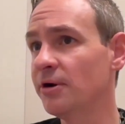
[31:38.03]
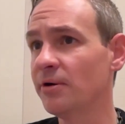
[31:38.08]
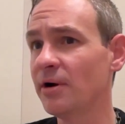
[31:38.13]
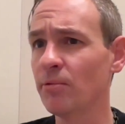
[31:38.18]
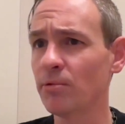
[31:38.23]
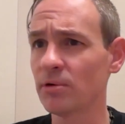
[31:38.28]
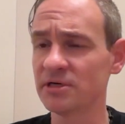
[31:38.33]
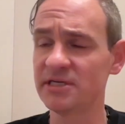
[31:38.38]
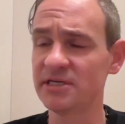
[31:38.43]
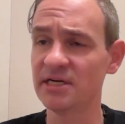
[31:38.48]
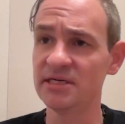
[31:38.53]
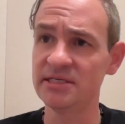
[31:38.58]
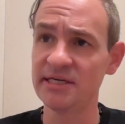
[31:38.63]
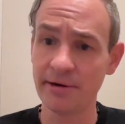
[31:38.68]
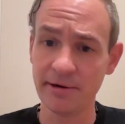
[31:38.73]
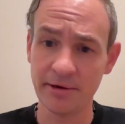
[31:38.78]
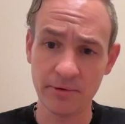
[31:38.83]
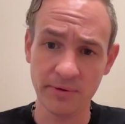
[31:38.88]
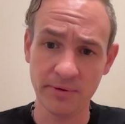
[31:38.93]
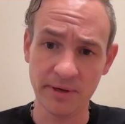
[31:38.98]
I worked at a
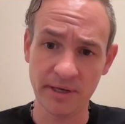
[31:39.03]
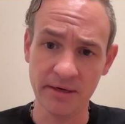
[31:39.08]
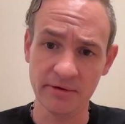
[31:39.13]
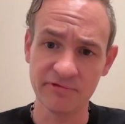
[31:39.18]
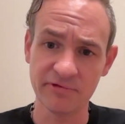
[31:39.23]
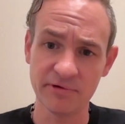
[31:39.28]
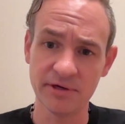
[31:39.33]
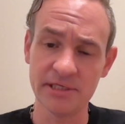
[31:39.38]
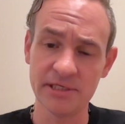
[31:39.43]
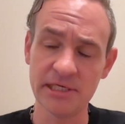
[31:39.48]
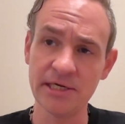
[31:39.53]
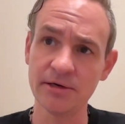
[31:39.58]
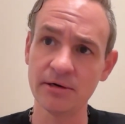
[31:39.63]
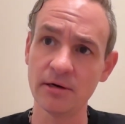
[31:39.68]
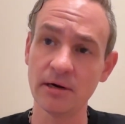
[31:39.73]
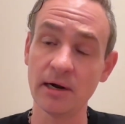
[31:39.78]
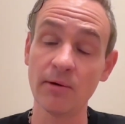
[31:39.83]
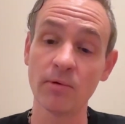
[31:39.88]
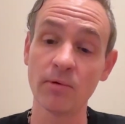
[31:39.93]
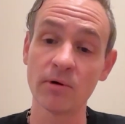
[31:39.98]
Dairy Queen for a
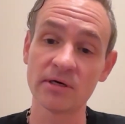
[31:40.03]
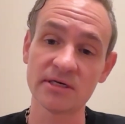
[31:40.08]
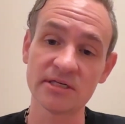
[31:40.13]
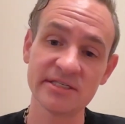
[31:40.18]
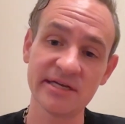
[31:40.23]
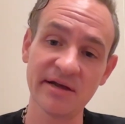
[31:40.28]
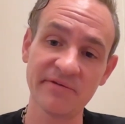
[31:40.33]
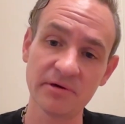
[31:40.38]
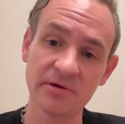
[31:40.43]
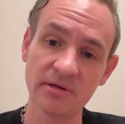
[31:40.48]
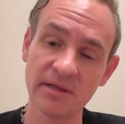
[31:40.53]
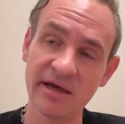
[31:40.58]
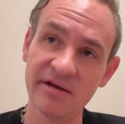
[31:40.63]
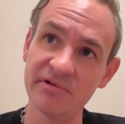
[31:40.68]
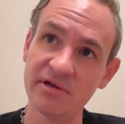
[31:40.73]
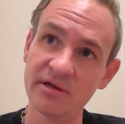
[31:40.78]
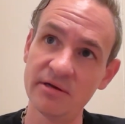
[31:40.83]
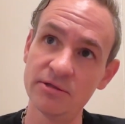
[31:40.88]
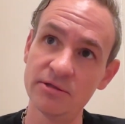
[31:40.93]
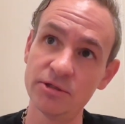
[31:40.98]
year. I worked at
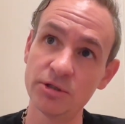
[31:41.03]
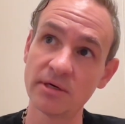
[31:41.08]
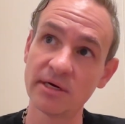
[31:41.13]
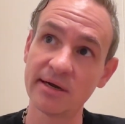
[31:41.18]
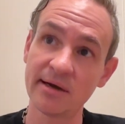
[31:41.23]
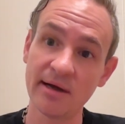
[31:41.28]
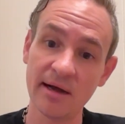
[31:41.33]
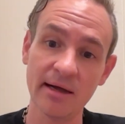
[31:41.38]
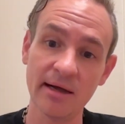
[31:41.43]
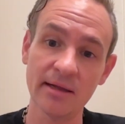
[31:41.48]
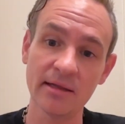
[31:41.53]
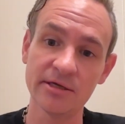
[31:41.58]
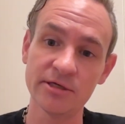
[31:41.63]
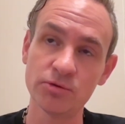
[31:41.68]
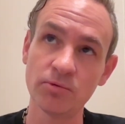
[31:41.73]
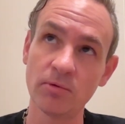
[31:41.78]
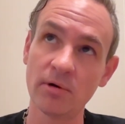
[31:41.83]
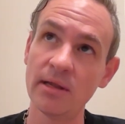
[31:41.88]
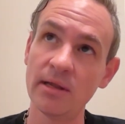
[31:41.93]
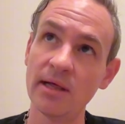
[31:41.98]
7-Eleven during
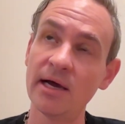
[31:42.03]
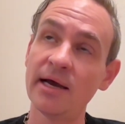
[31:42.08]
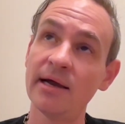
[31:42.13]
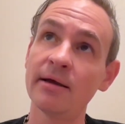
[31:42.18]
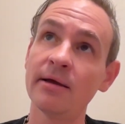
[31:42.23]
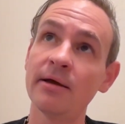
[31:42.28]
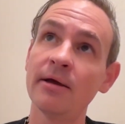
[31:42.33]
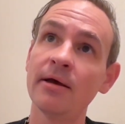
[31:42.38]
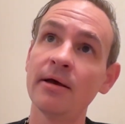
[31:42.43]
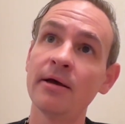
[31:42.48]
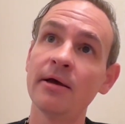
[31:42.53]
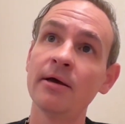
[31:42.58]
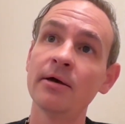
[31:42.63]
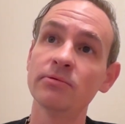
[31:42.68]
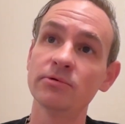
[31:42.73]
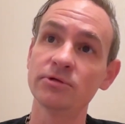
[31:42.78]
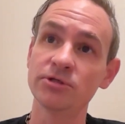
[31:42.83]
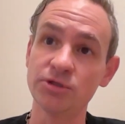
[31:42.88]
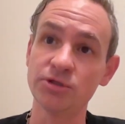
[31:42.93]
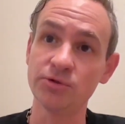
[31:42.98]
college while I
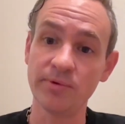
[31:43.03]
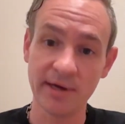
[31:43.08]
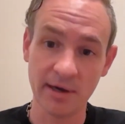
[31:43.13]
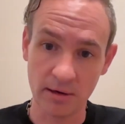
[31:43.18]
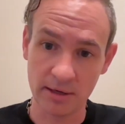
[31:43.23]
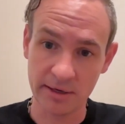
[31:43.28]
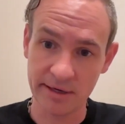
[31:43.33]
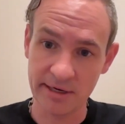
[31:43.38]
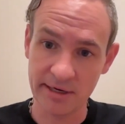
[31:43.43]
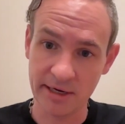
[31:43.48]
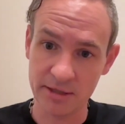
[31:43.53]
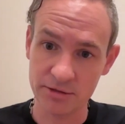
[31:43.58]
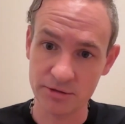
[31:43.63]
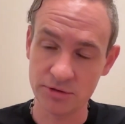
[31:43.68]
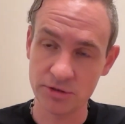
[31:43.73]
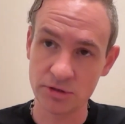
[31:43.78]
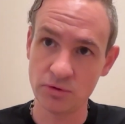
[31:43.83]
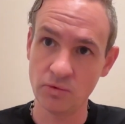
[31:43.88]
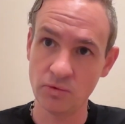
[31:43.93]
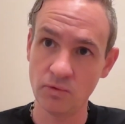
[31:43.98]
was doing architecture
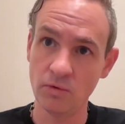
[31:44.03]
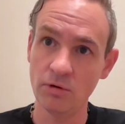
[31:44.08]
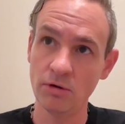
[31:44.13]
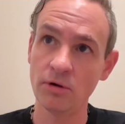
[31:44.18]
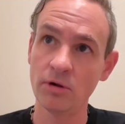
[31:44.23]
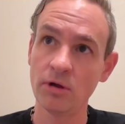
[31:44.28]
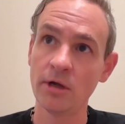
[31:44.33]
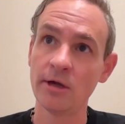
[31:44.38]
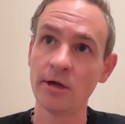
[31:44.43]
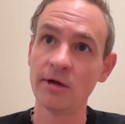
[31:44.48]
school.